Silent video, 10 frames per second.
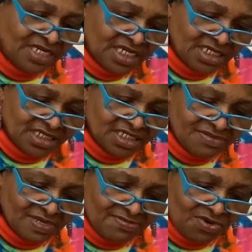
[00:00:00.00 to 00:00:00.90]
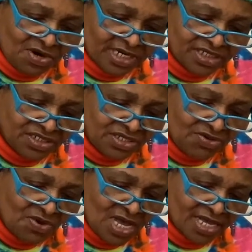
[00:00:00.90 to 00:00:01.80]
to get a little bit more because you know
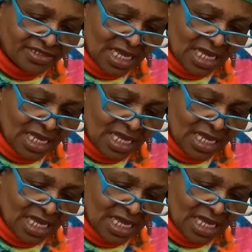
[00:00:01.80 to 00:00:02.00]
what?